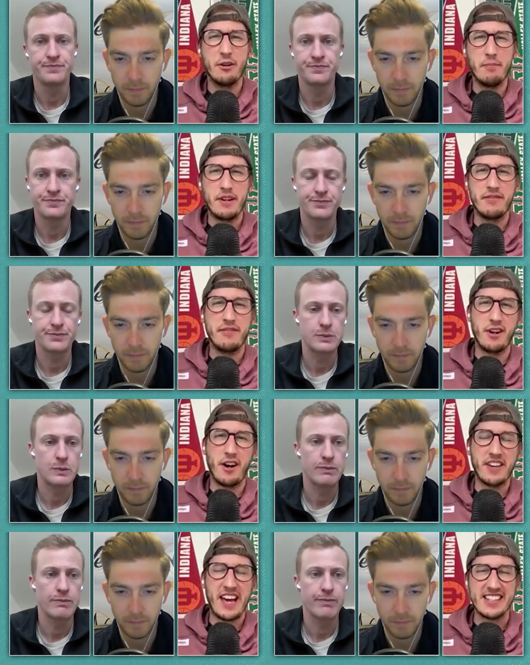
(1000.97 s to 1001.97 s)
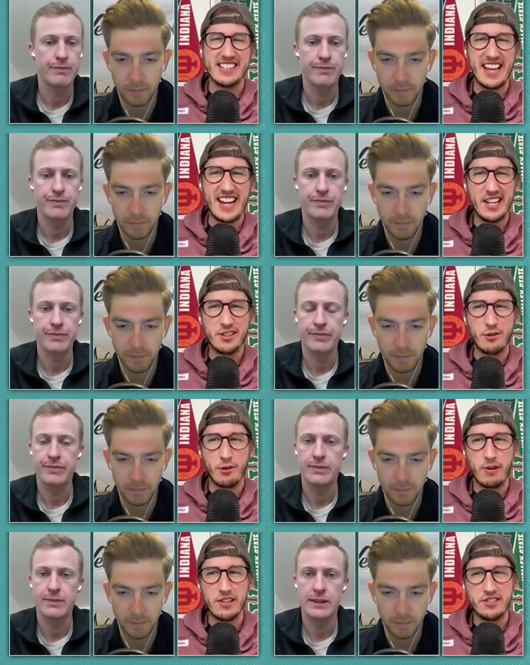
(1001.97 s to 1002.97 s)
Speaker 1: bit of foot off gas late against
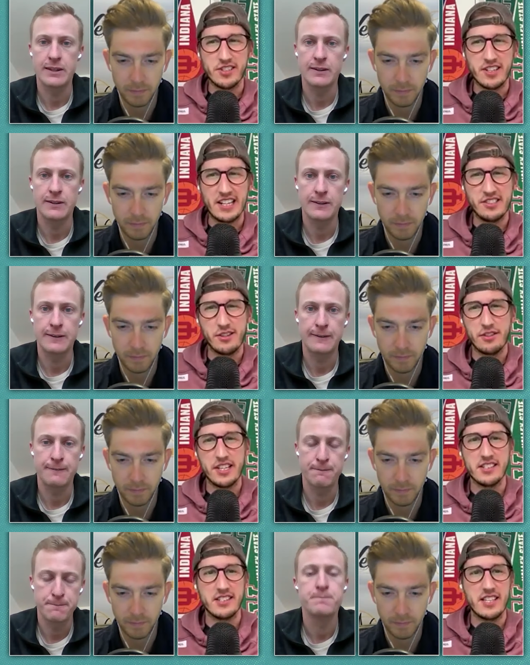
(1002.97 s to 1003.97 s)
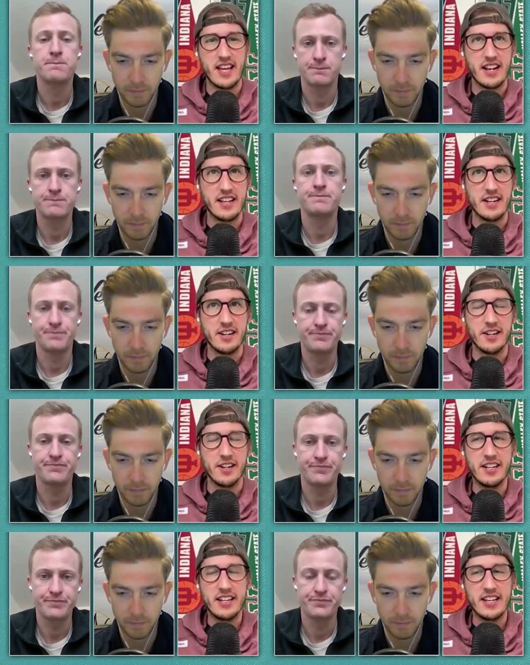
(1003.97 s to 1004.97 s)
Northwestern. I just don't think you see that here
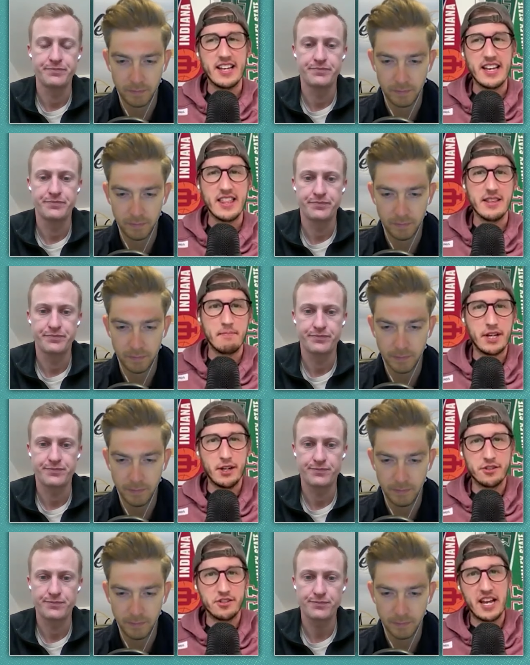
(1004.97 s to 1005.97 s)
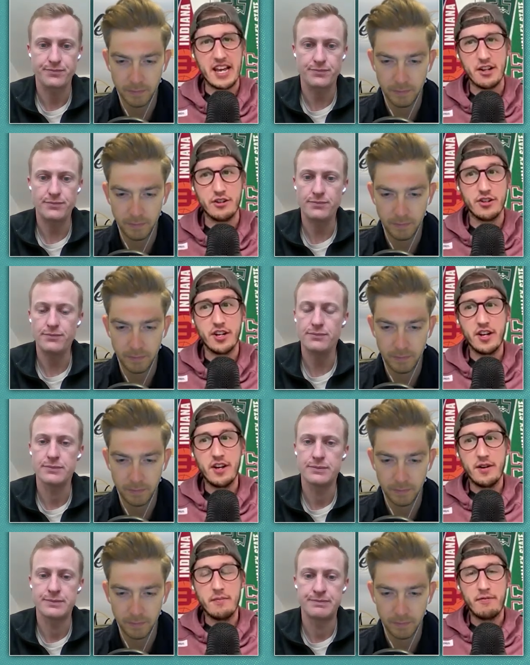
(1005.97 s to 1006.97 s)
in the bigger stage
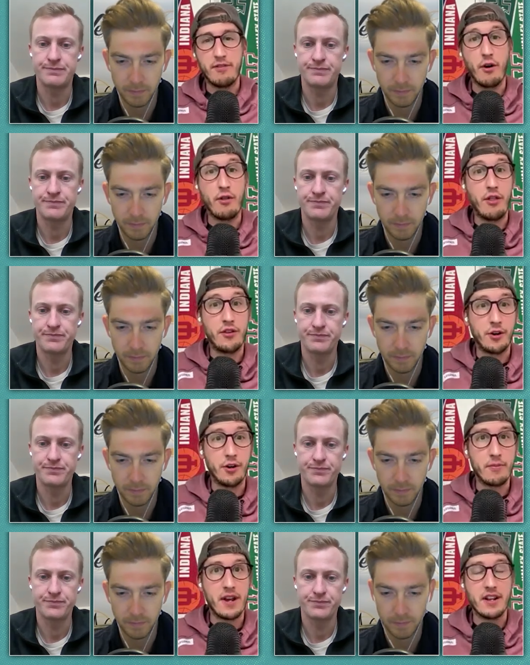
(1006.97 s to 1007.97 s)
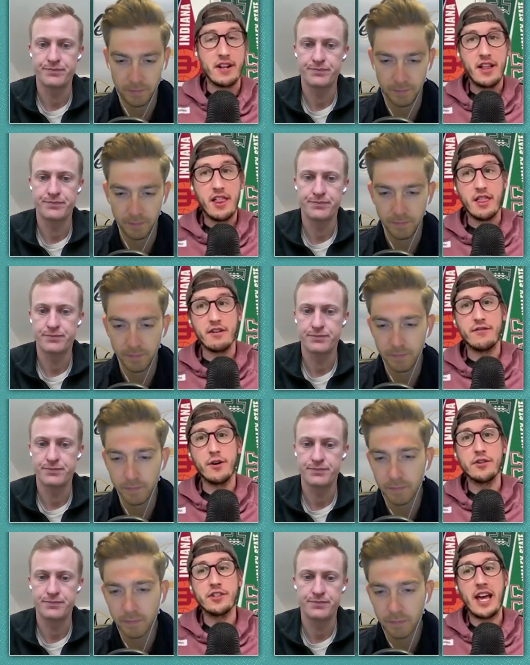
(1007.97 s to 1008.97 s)
farther in the tournament the
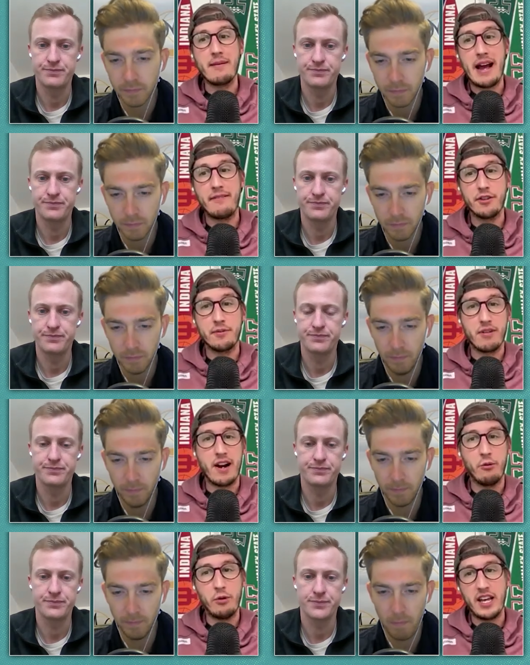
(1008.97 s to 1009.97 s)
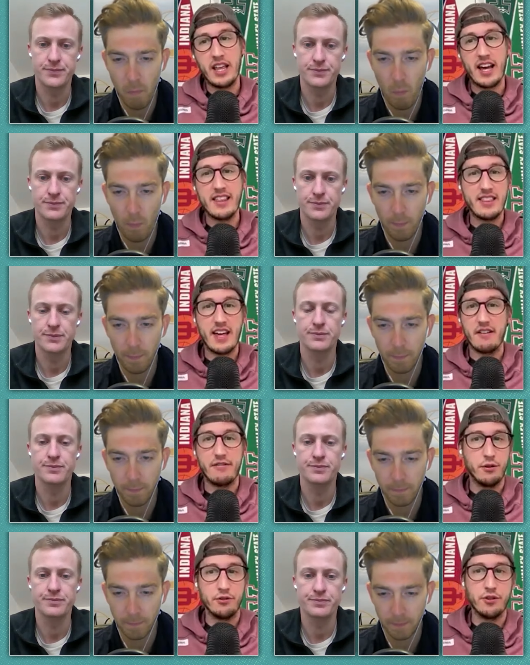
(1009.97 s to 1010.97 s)
first game after the prior weekend. Like I think they got
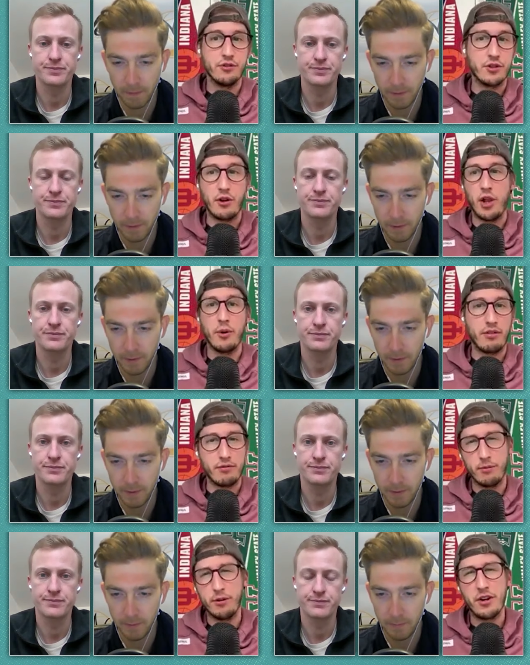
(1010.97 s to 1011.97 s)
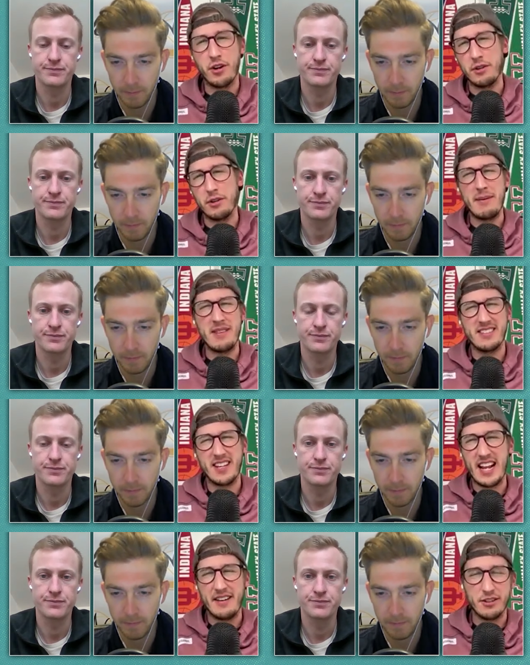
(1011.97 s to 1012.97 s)
full juice going all the way through. Where you could argue maybe in the
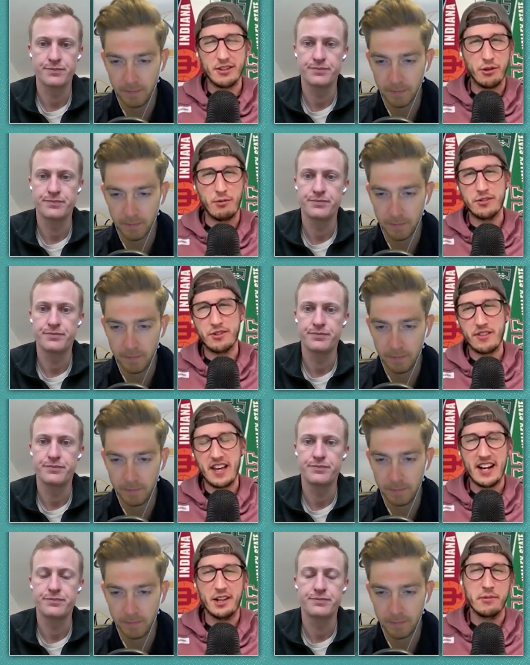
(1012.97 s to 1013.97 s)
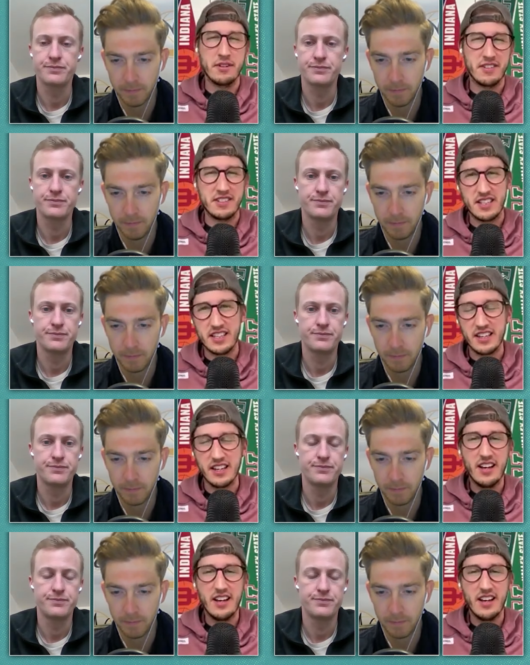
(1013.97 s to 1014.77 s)
second half against Northwestern they had a little bit of fatigue